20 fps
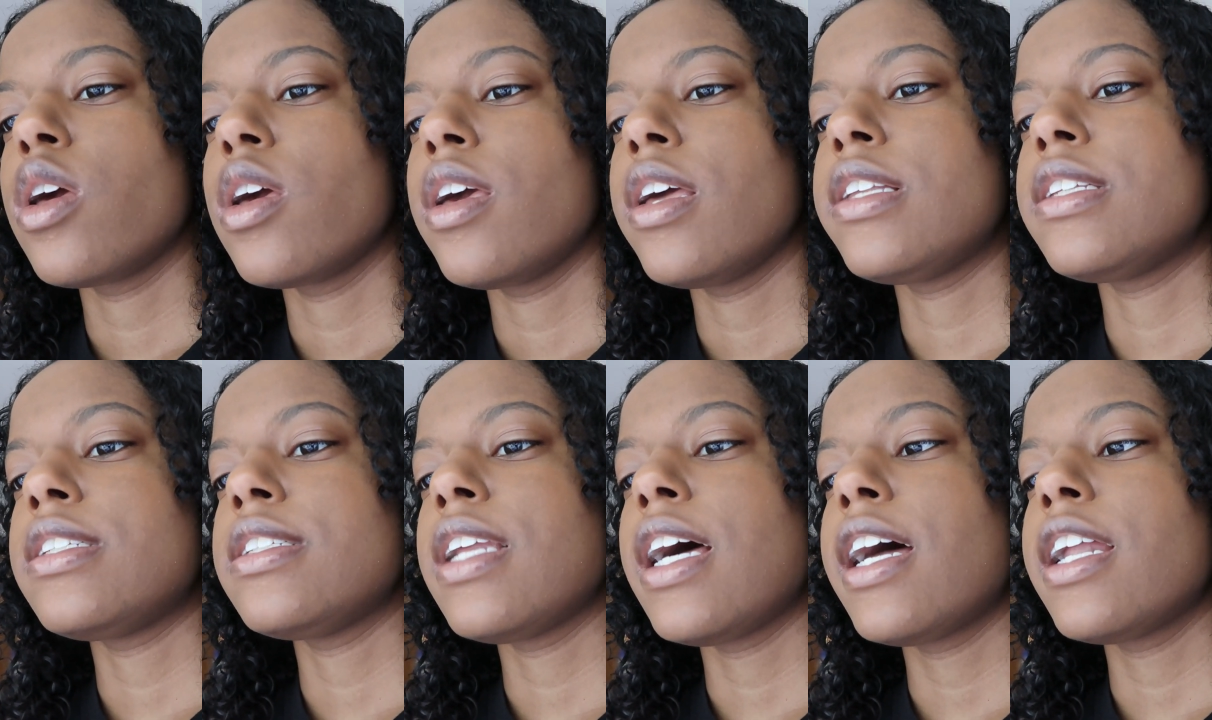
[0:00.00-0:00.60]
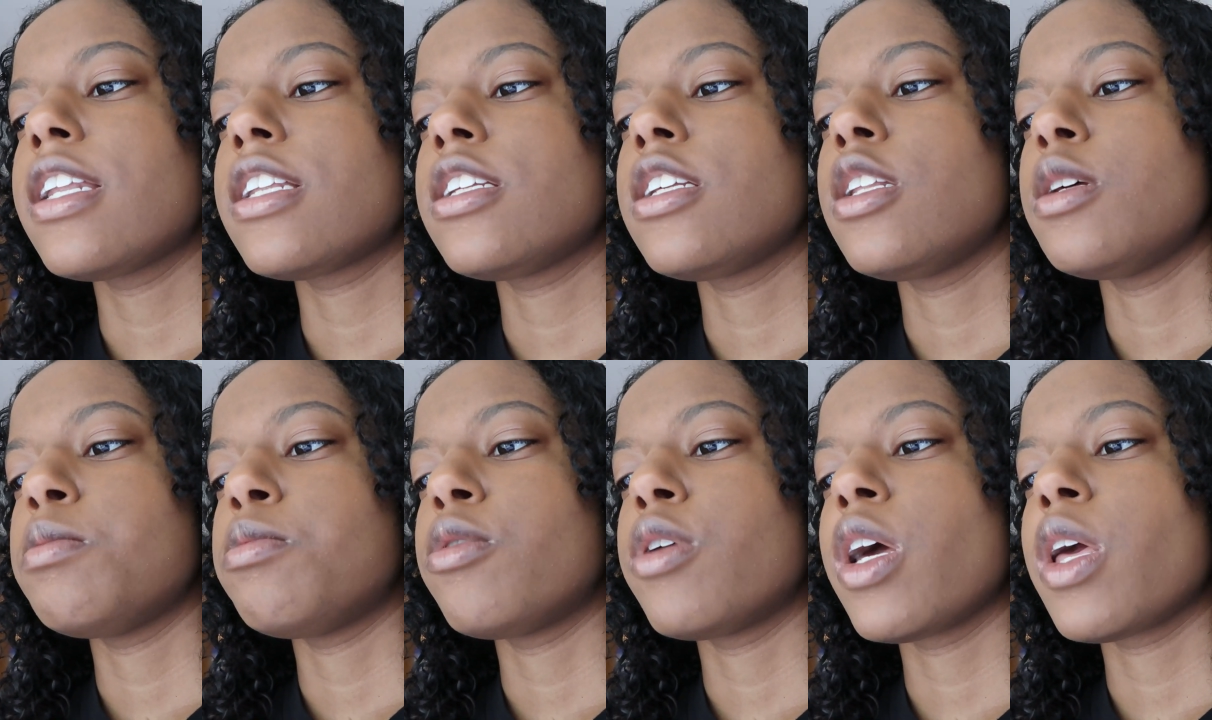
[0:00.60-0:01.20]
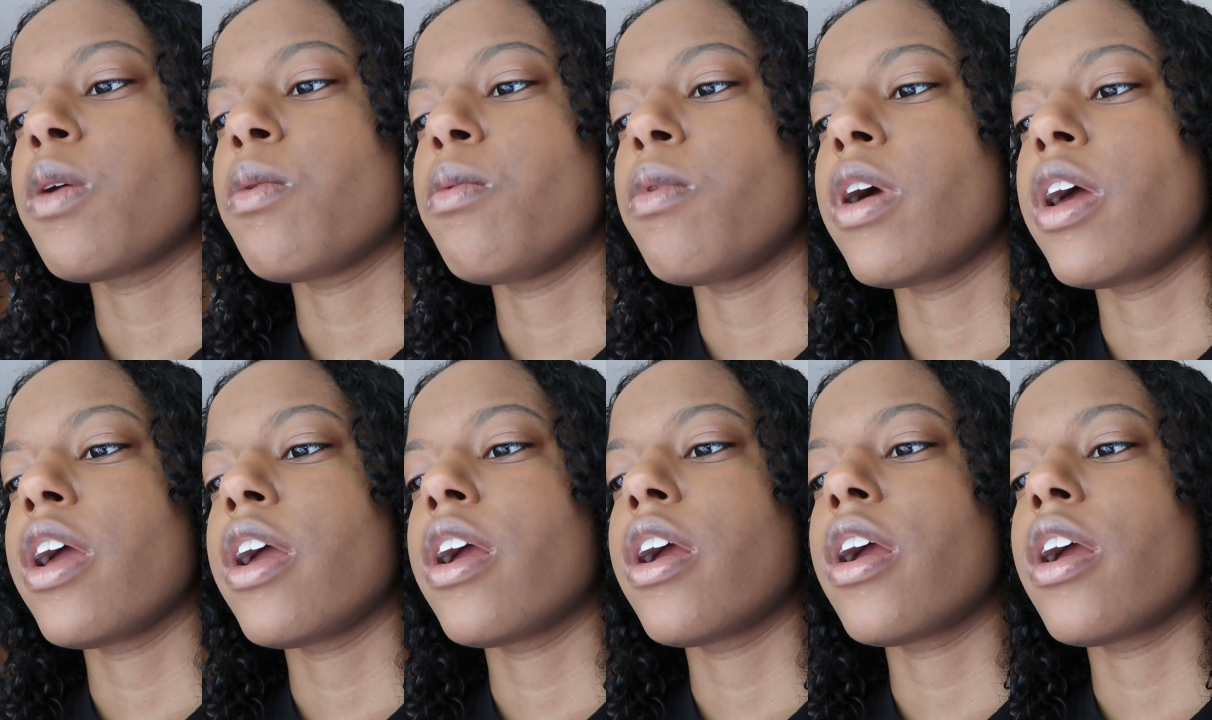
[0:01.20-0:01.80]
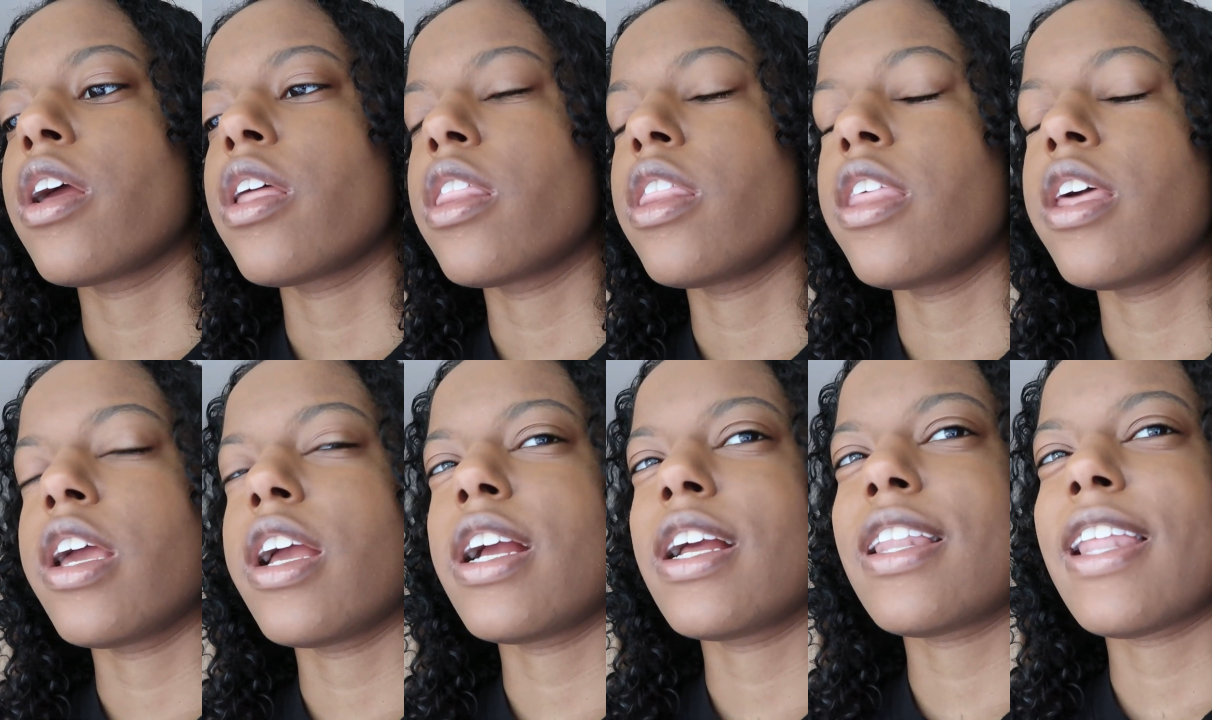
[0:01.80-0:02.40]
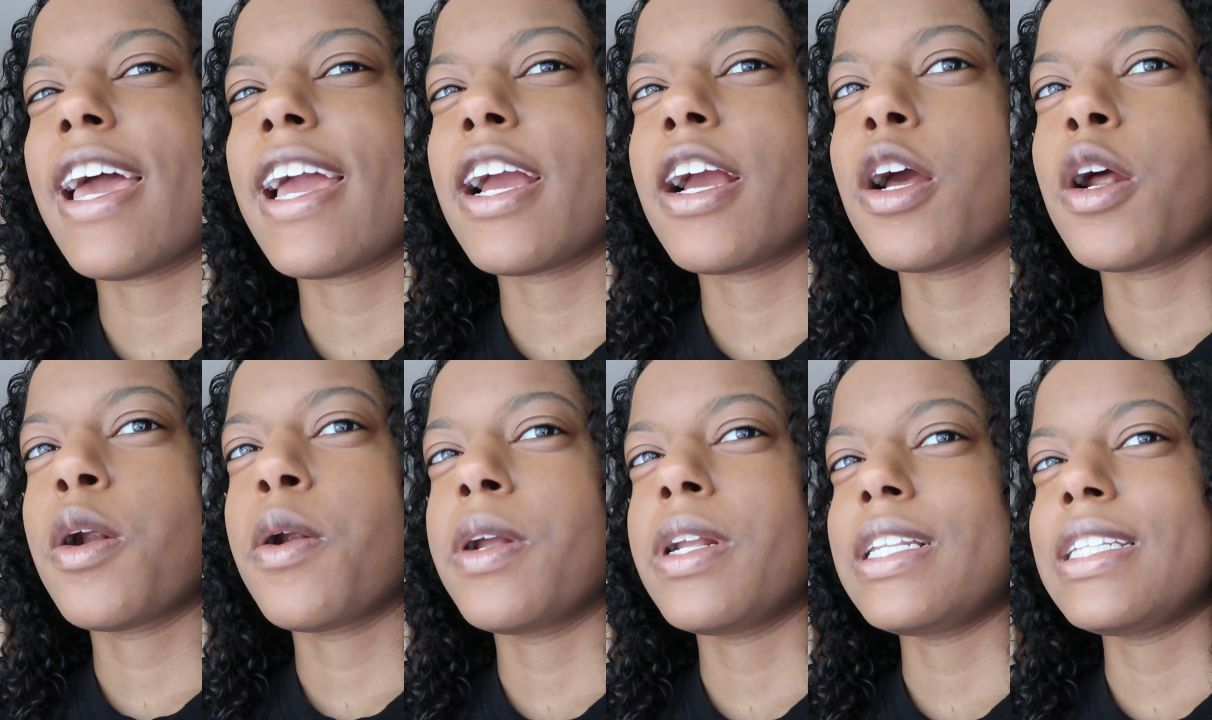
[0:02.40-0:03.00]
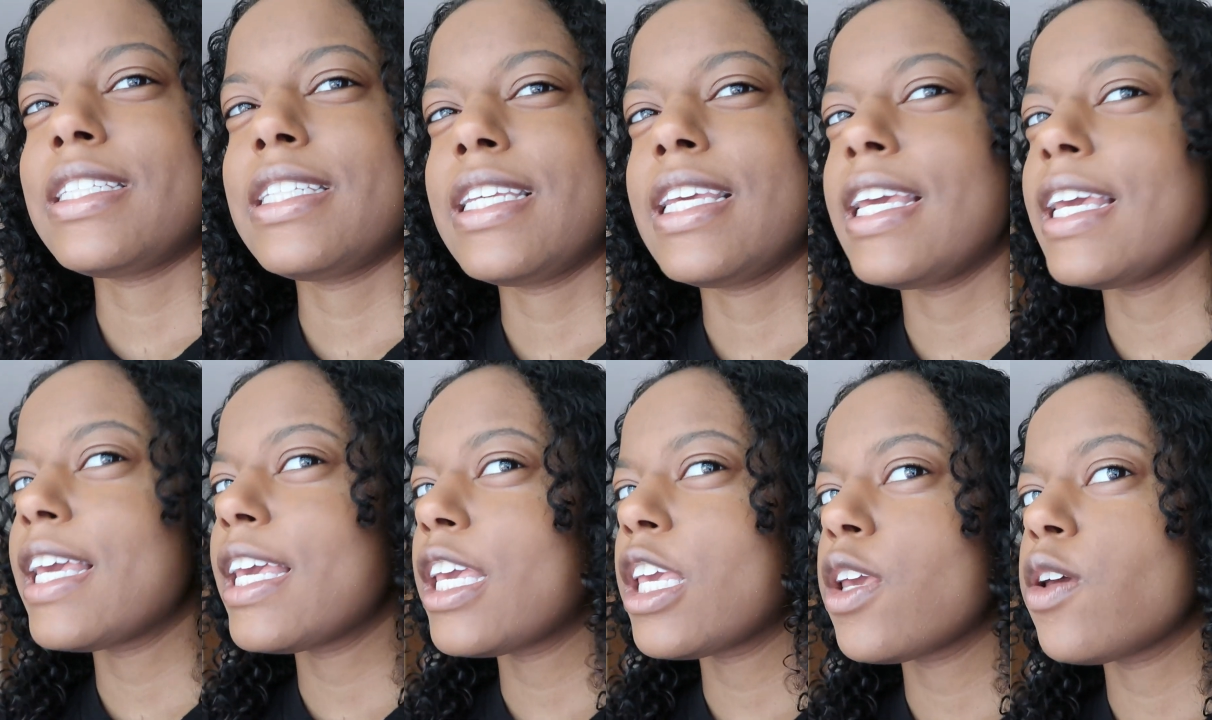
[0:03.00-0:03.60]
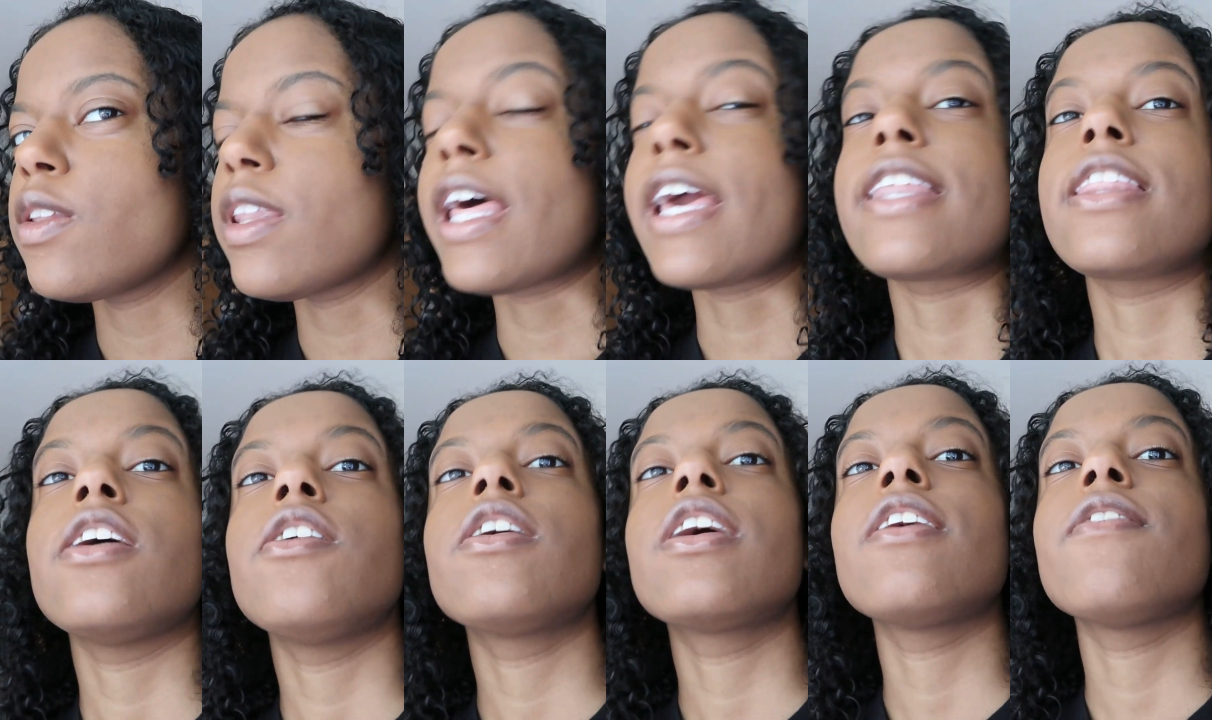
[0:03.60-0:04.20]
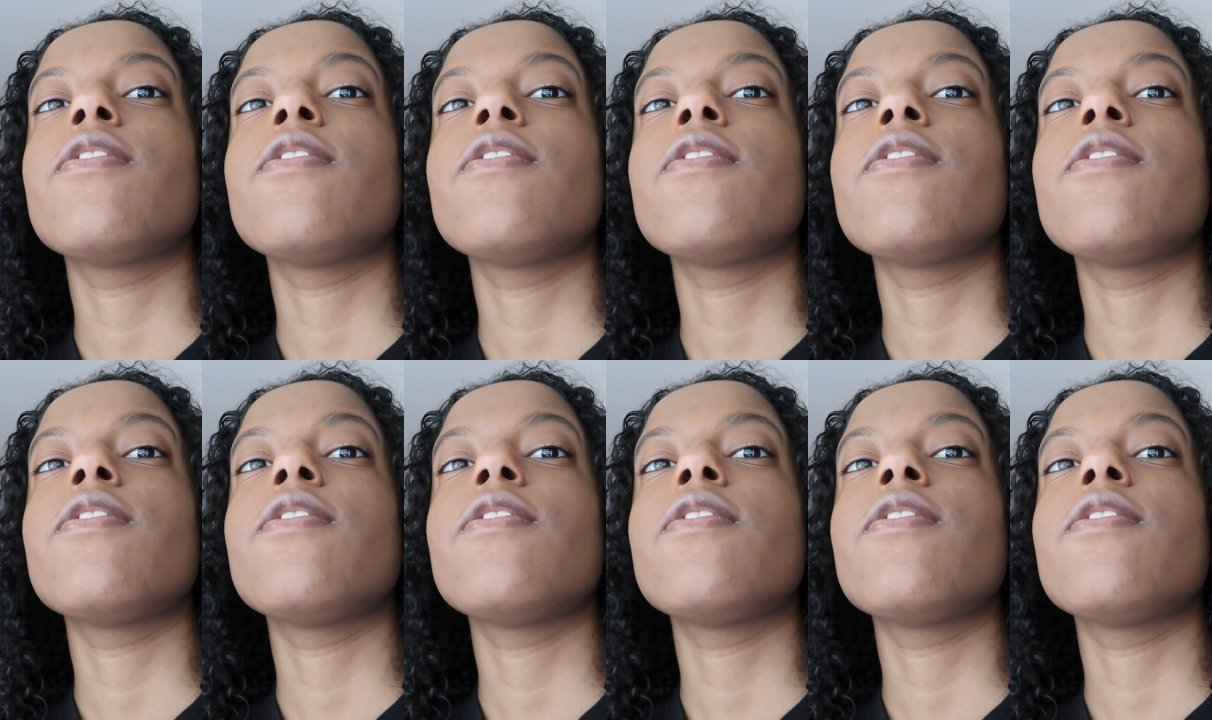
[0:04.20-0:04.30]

it's not to the point where they're like critiquing you. Like, they'll